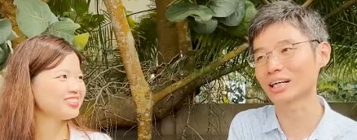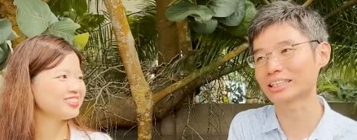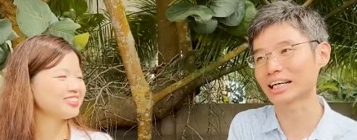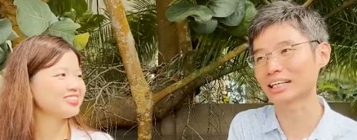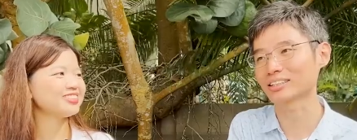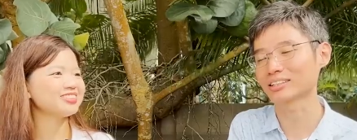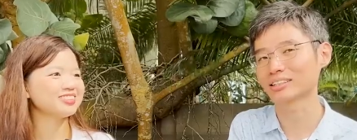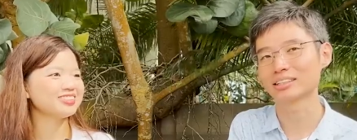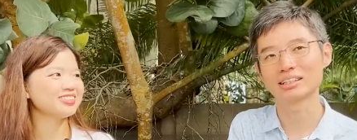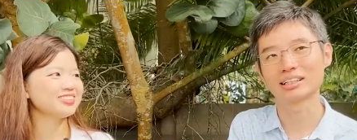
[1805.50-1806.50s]
Speaker 1: are young,
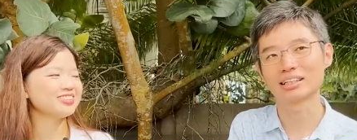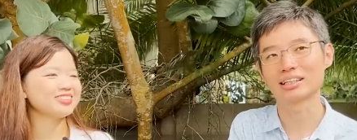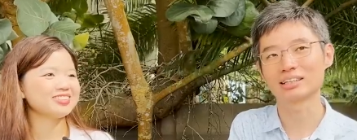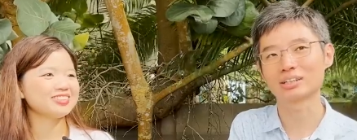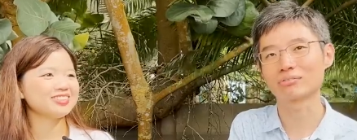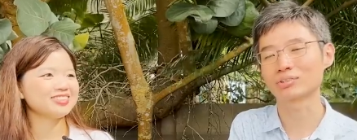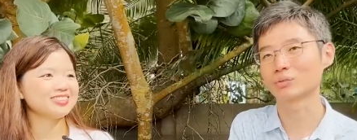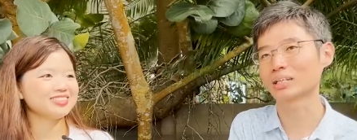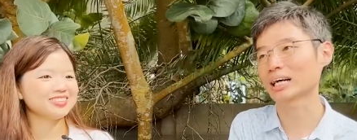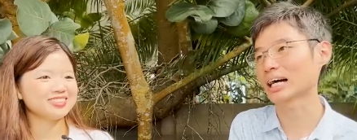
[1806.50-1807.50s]
uh, you have to
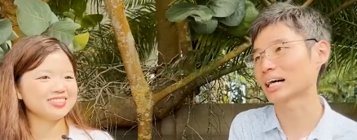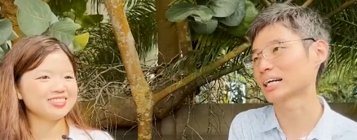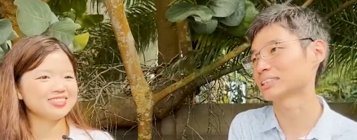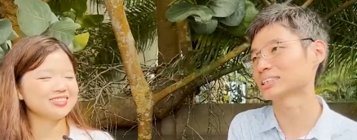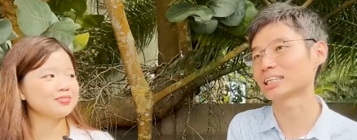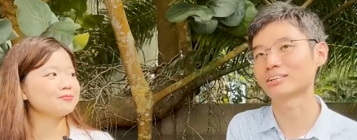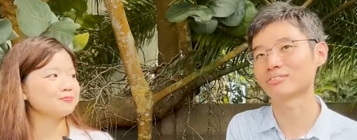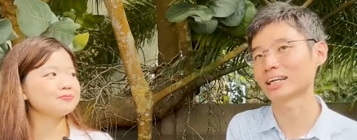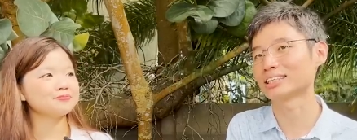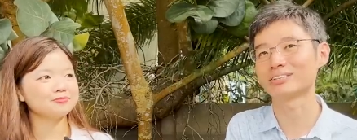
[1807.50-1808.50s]
work hard,
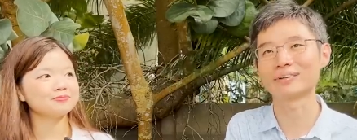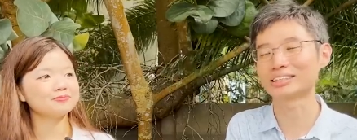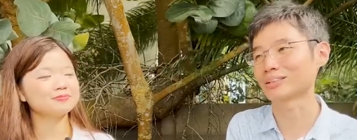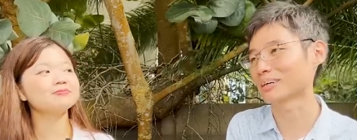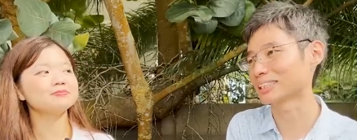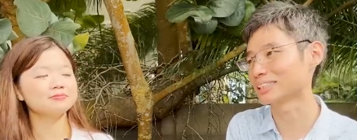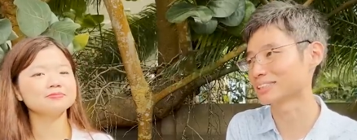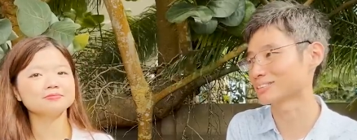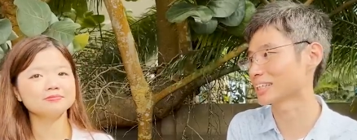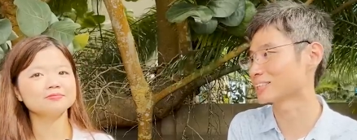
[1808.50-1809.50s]
save, and invest your money
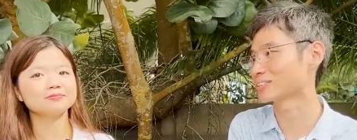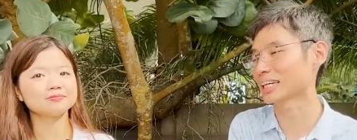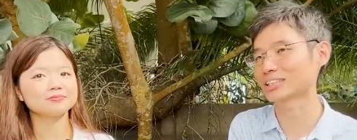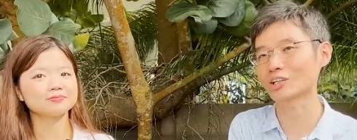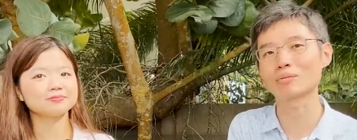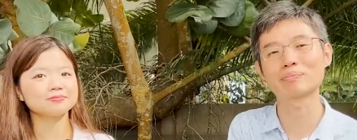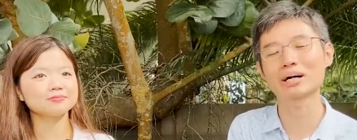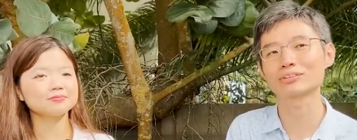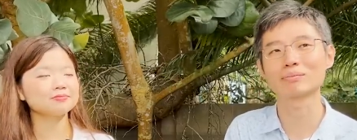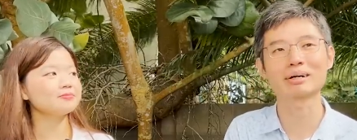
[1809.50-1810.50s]
so that you can
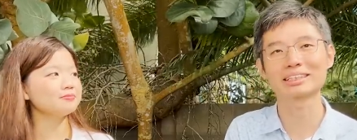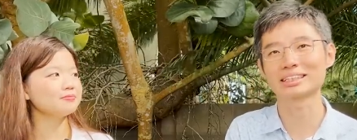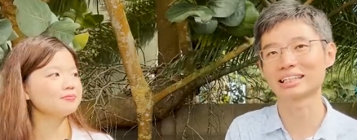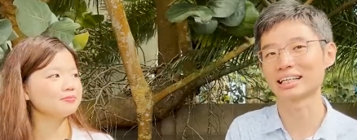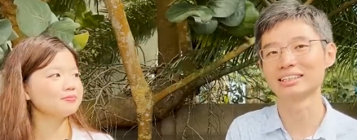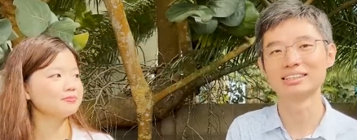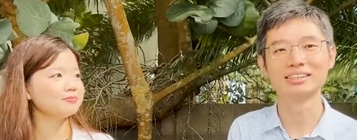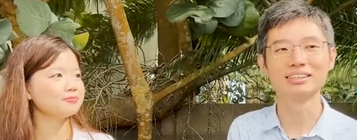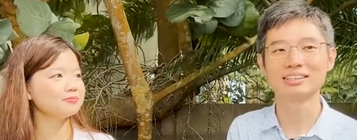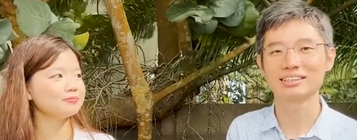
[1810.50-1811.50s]
compound your money lah.
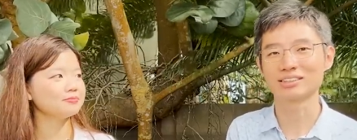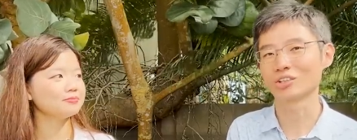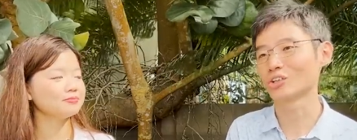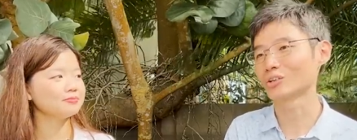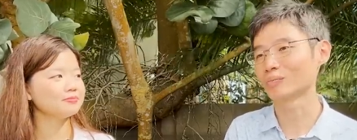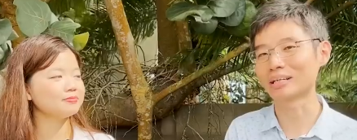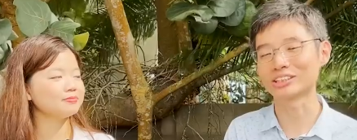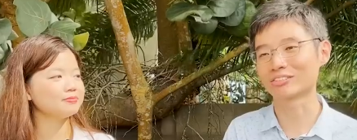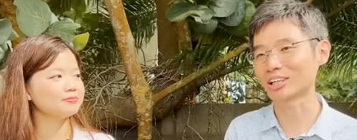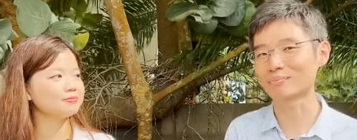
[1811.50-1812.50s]
The whole
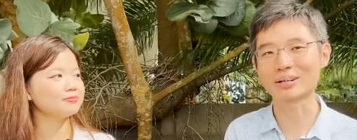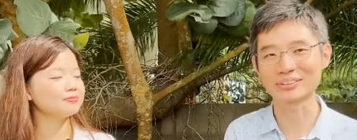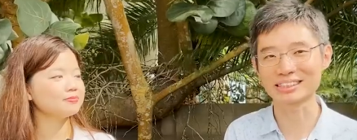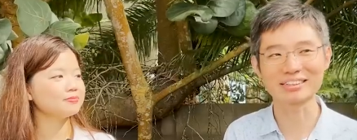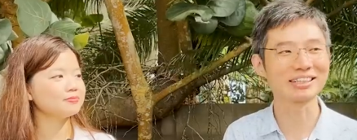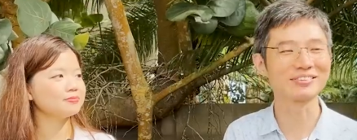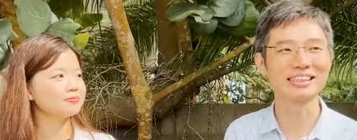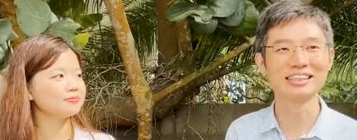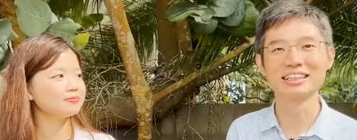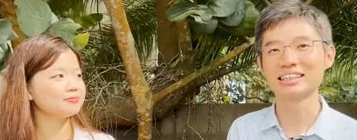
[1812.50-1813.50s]
magic of compounding,
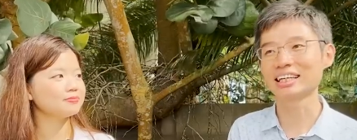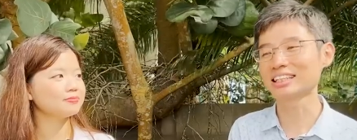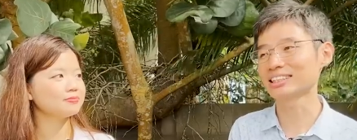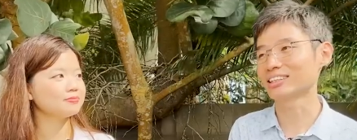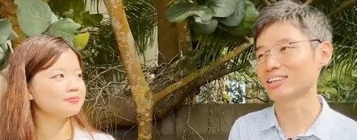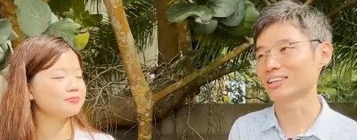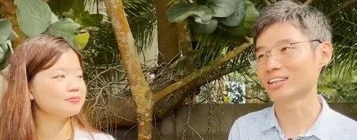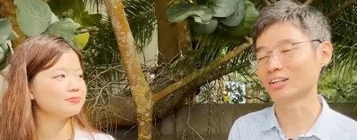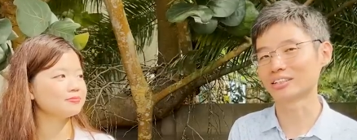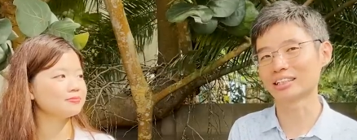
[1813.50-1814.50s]
whatever. Then
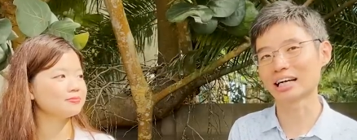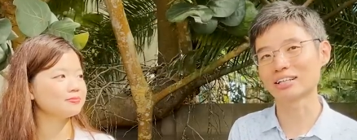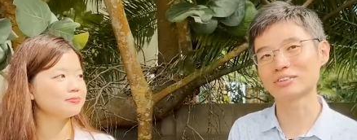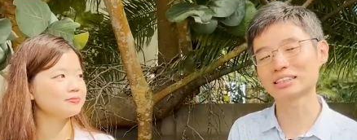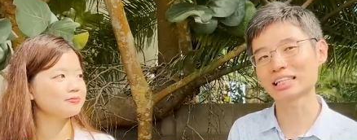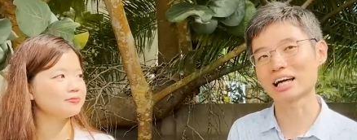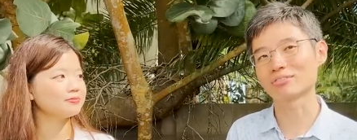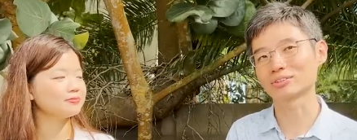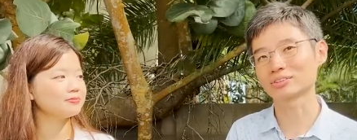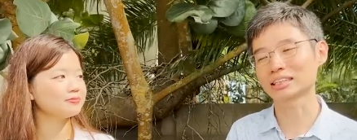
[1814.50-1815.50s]
on uh, recently,
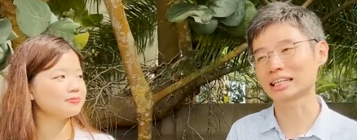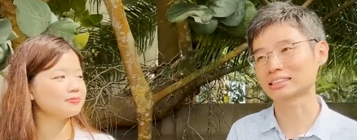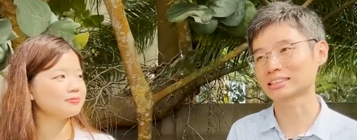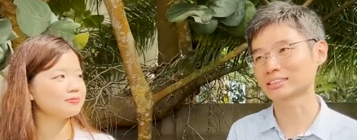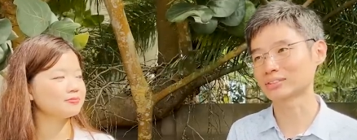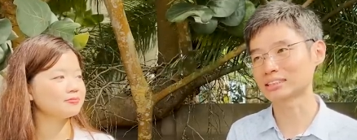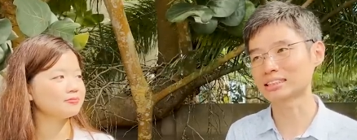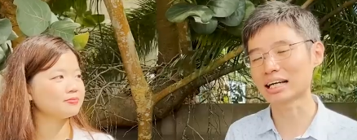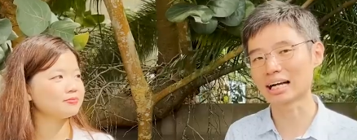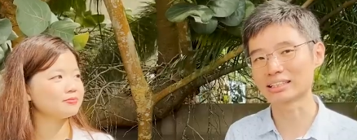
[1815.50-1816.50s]
I've also started to
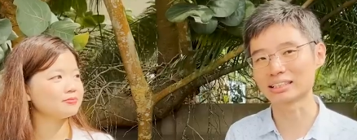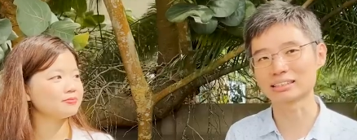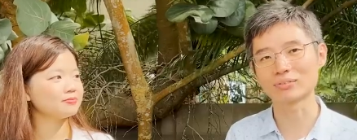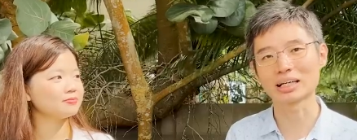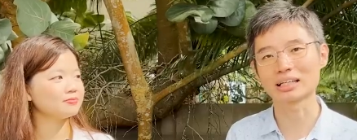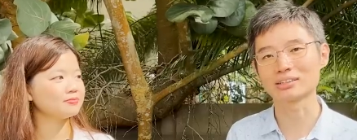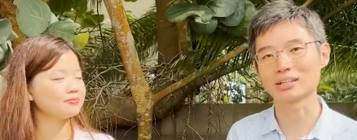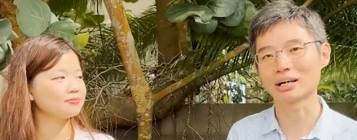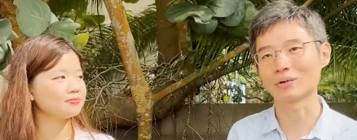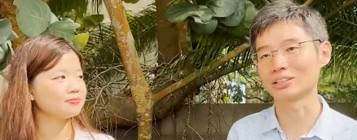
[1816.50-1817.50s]
see ideas where
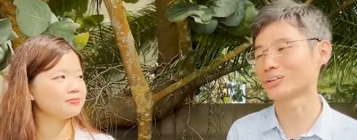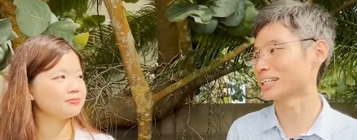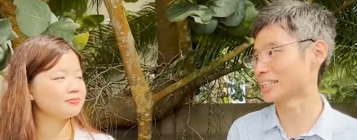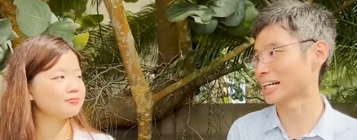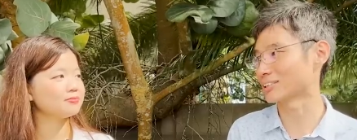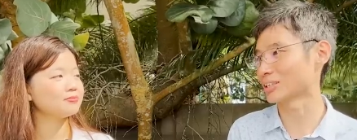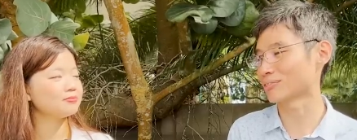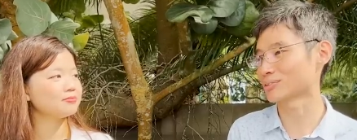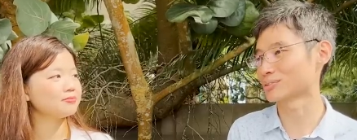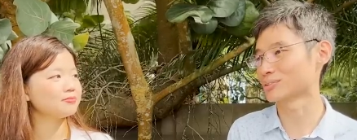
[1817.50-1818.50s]
when you are young, you
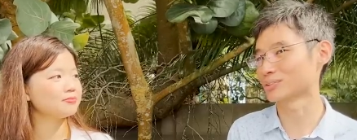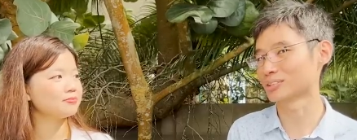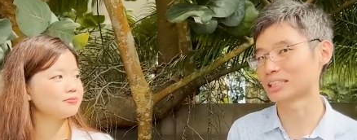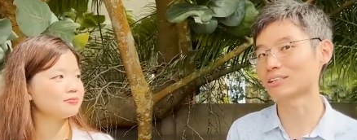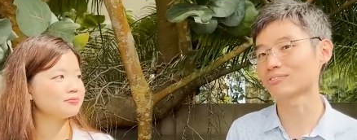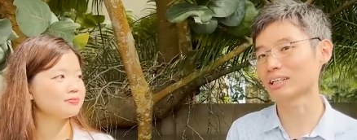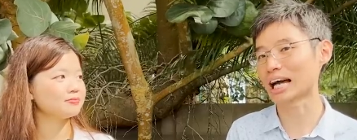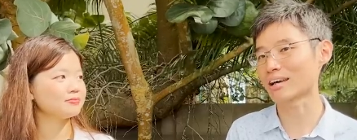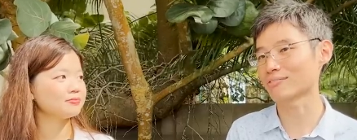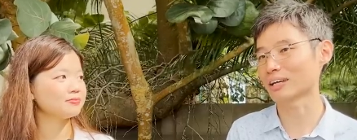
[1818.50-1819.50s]
have to live
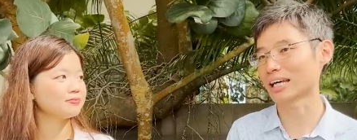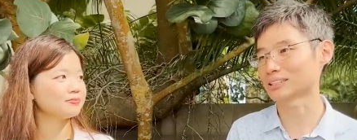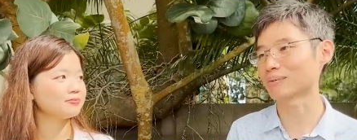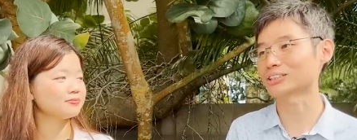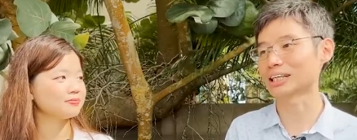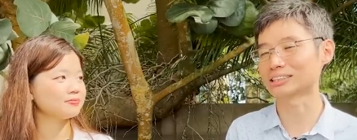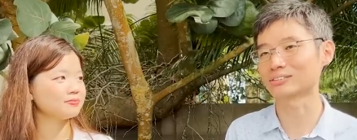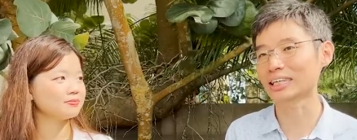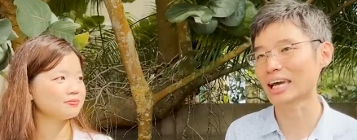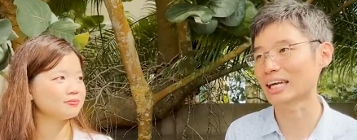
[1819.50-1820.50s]
life as much as
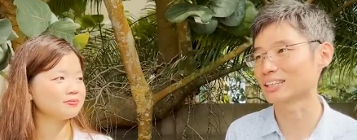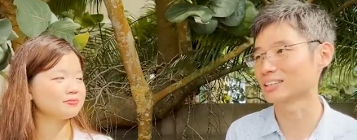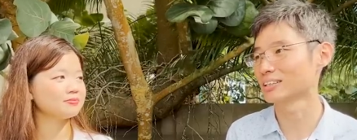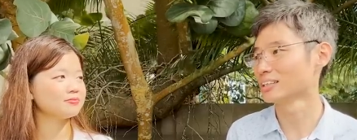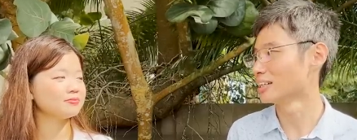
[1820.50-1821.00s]
you can